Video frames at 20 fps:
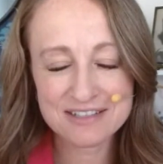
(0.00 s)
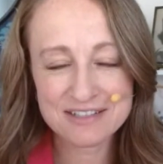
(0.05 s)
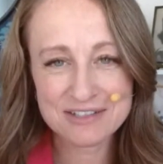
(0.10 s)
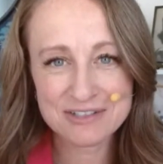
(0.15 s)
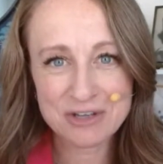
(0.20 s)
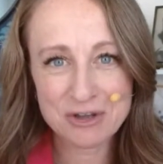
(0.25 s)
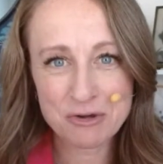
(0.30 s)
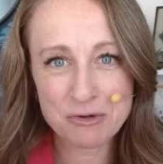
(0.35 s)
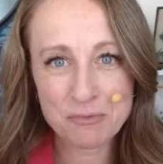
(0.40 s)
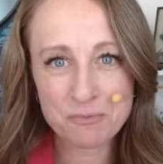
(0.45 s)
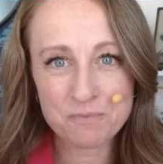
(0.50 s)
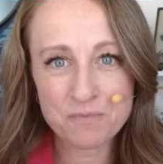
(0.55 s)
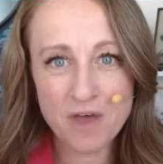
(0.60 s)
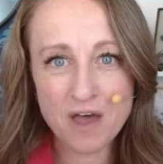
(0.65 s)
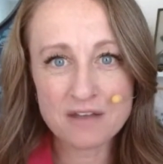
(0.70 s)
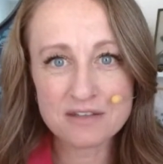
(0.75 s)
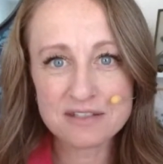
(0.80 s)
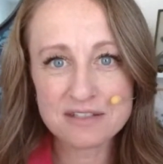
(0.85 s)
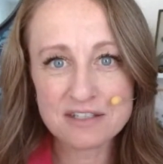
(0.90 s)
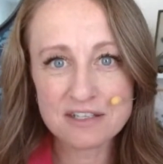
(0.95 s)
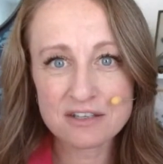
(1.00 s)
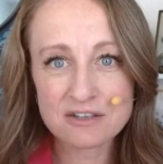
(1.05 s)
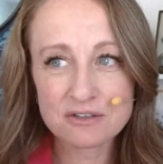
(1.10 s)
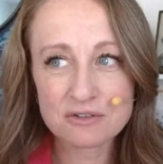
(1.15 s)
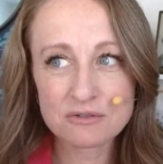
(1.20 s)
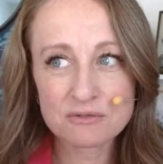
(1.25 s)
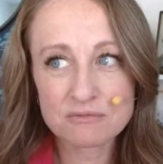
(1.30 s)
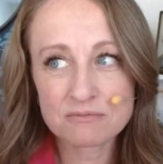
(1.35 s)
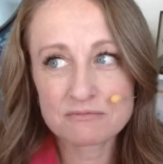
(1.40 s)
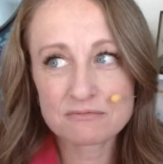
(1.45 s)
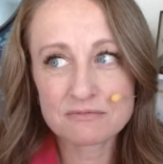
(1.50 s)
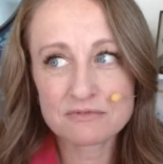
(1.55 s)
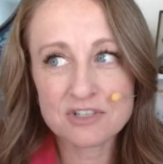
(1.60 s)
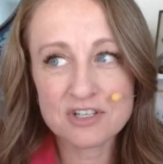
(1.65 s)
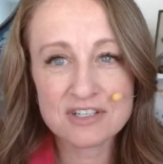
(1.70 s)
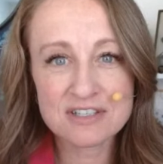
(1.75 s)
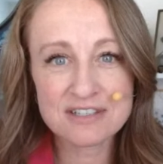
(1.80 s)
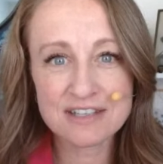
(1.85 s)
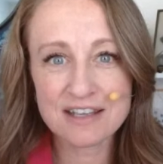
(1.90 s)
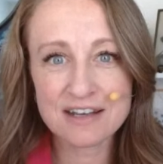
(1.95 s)
So I'll see you
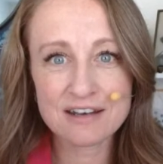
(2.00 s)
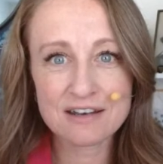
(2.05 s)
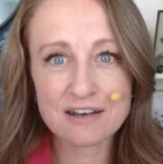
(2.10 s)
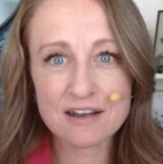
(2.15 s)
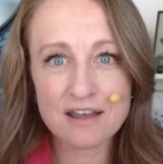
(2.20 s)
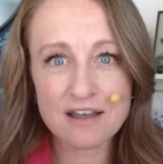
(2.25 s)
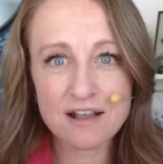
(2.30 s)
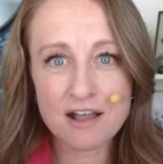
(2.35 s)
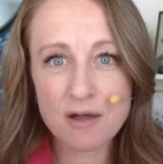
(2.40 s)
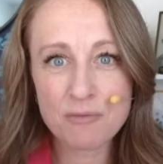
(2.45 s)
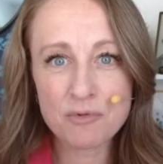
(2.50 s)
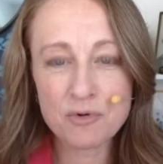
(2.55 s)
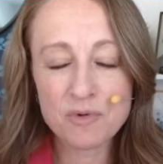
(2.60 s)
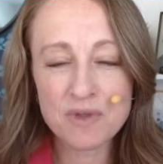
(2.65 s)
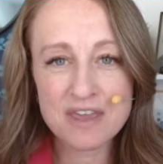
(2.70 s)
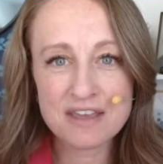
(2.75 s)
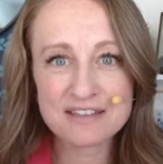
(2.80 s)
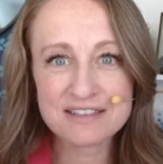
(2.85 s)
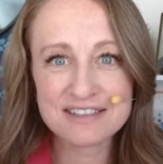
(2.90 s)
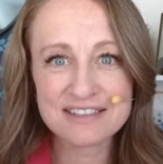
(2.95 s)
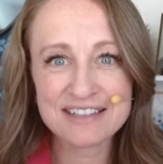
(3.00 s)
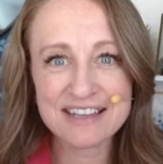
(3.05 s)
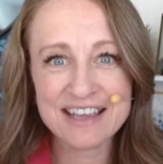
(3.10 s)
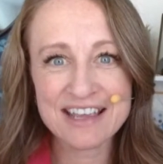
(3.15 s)
just in a couple weeks,